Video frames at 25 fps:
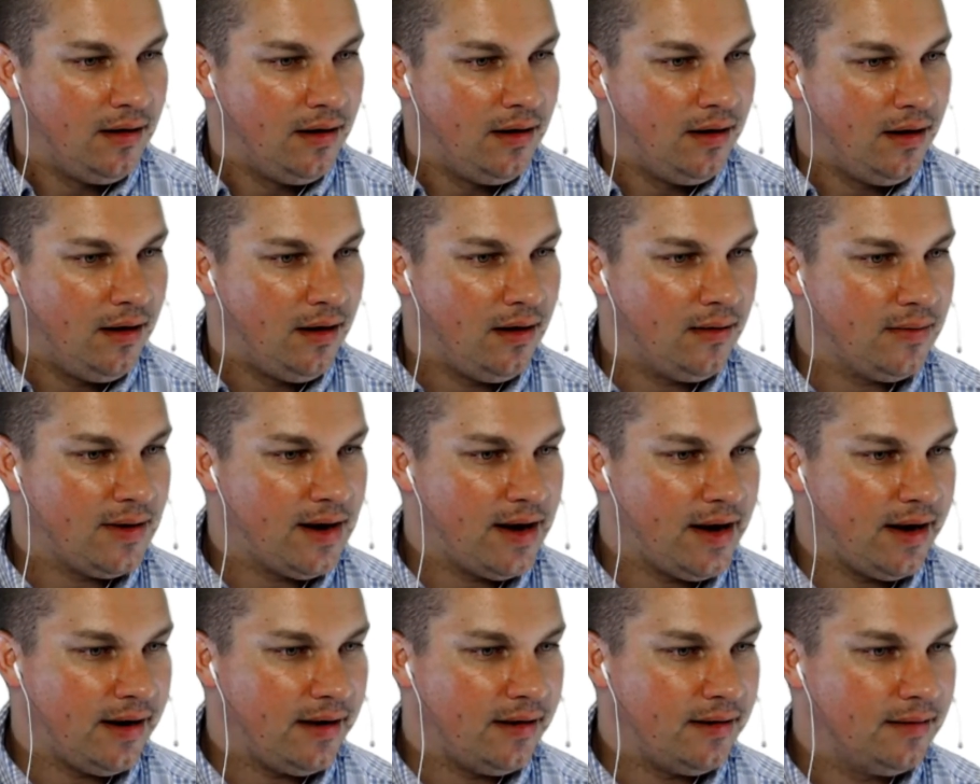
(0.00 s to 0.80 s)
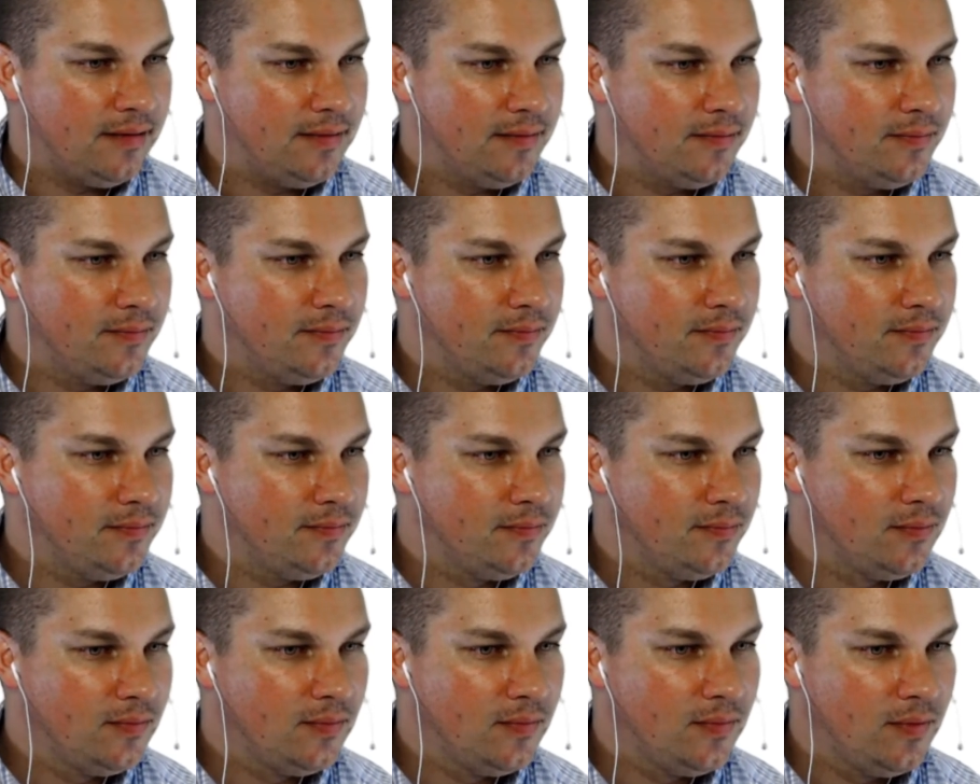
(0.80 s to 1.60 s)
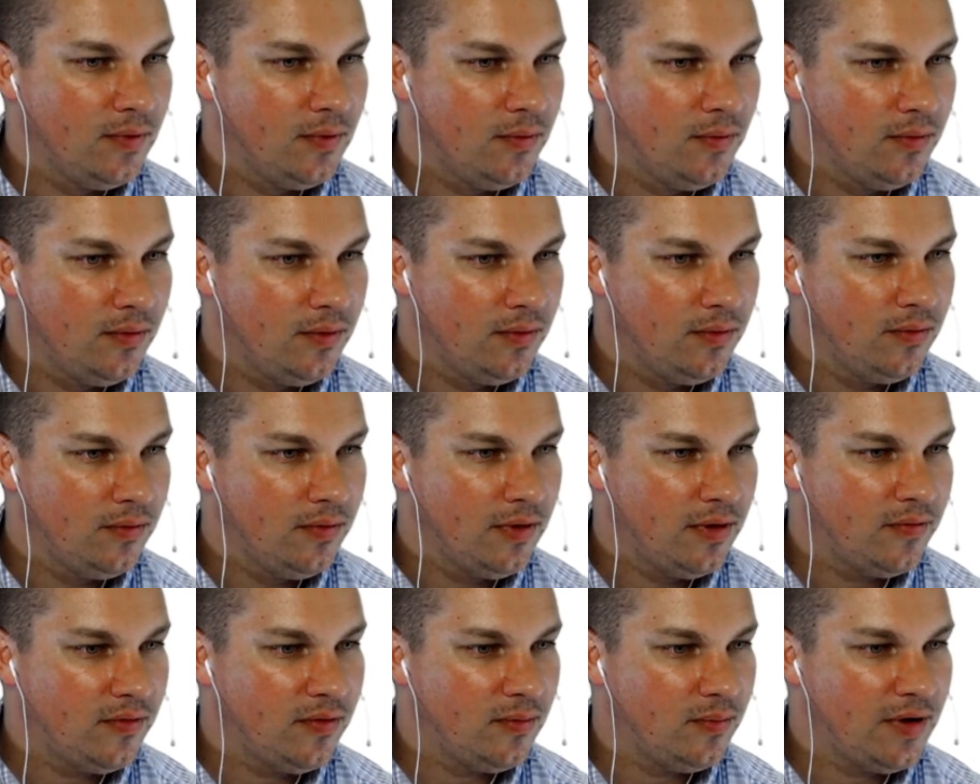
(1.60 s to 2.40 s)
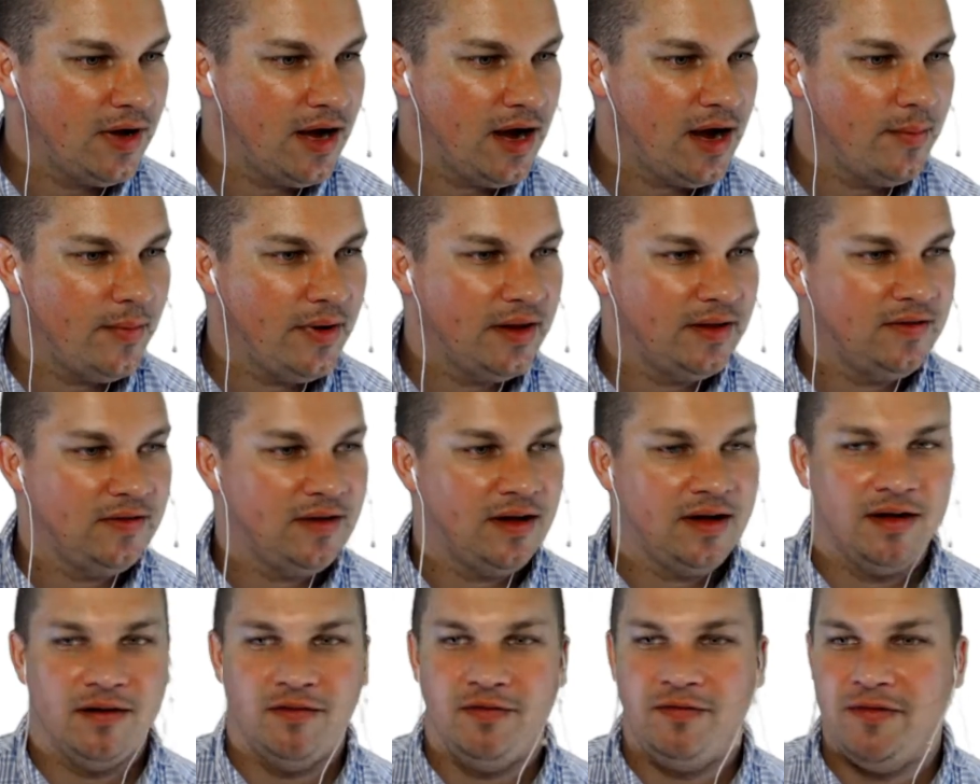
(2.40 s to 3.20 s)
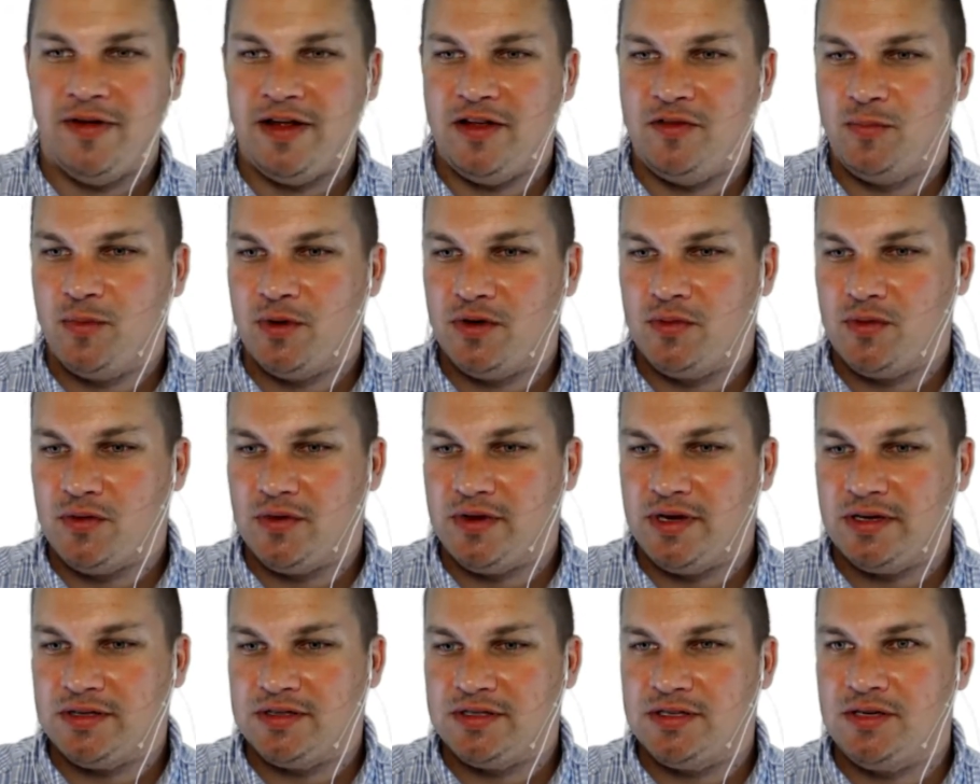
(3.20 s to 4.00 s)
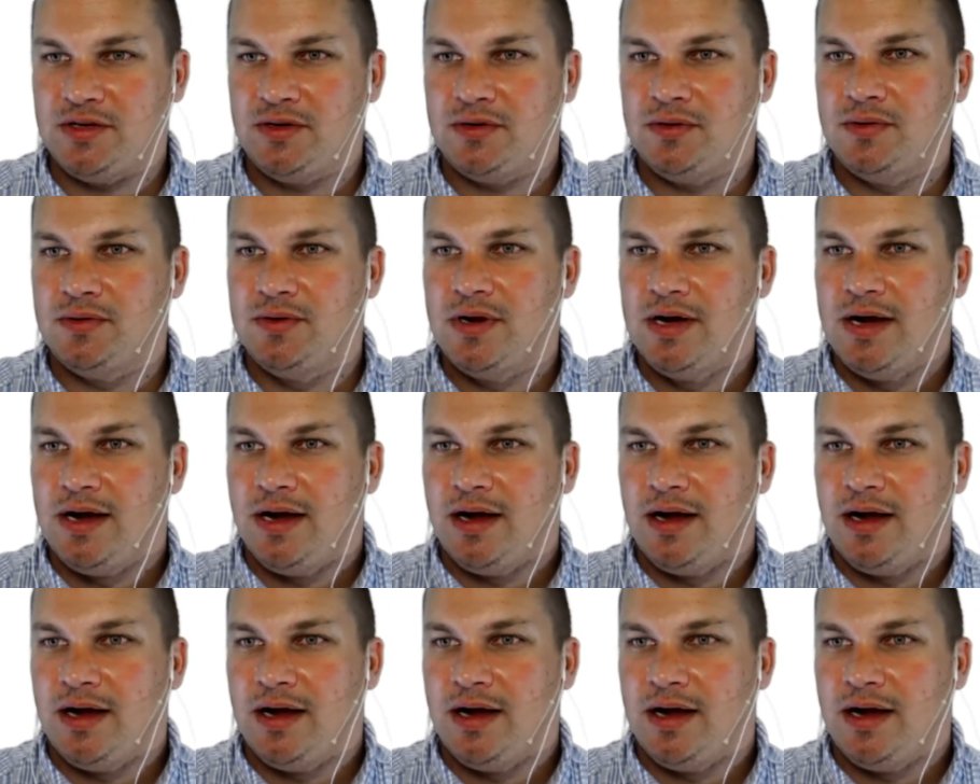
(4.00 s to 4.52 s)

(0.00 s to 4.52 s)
all right. We have some comments on Facebook we'll get to.